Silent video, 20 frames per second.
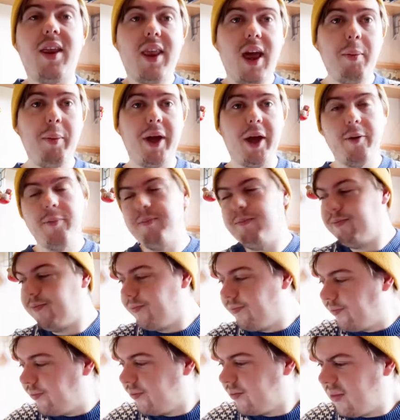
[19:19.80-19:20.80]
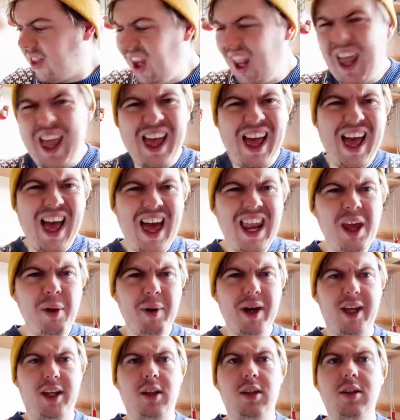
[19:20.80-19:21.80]
There we go.
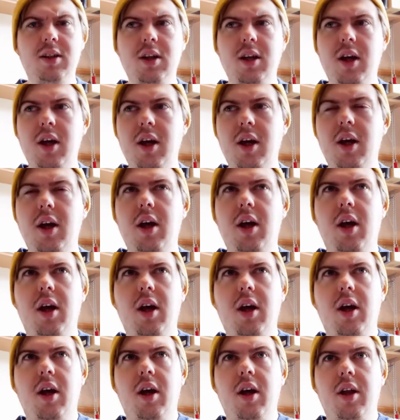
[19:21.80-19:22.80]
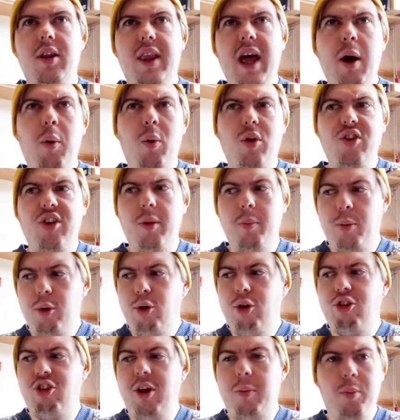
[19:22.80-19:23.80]
Anyway, that was the
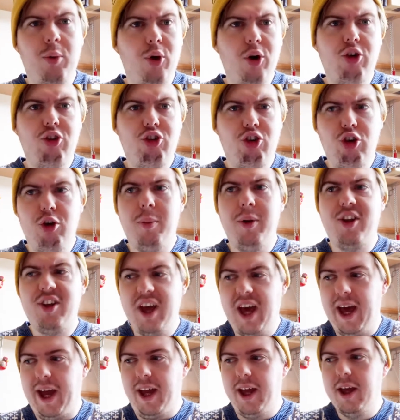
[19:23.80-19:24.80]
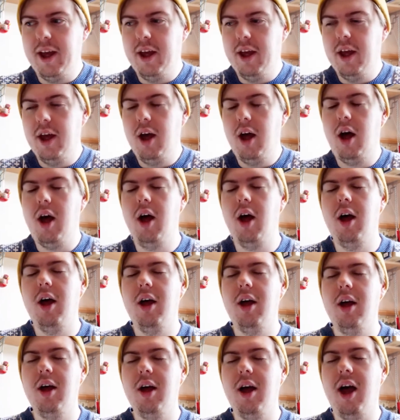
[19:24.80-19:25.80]
Boujee Booktuber tag.
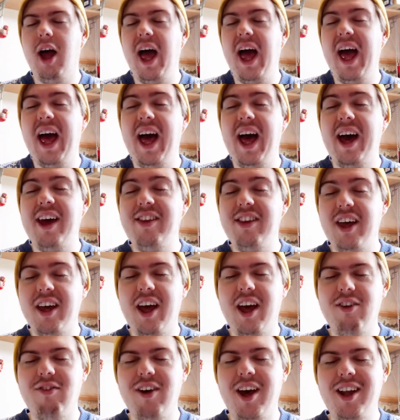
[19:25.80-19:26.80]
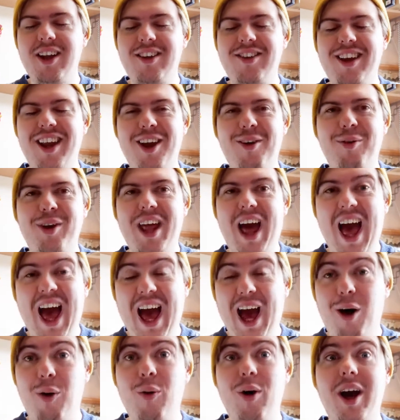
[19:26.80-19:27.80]
I think I finally said it
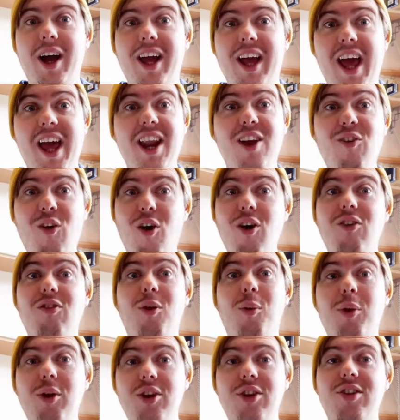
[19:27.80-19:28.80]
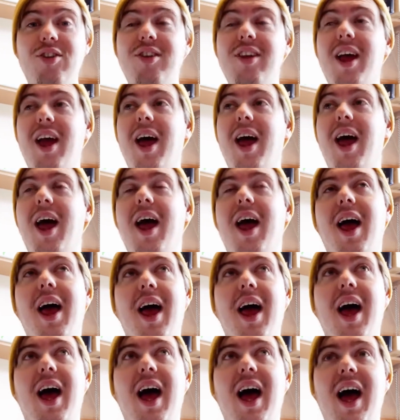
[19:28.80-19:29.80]
without getting it wrong for once.
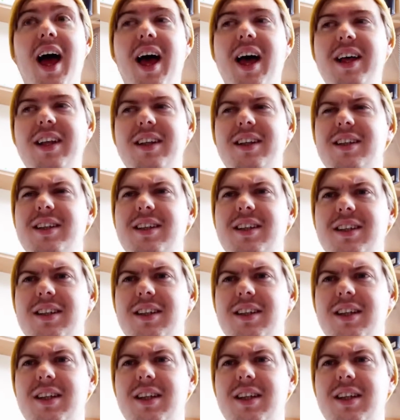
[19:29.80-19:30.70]
And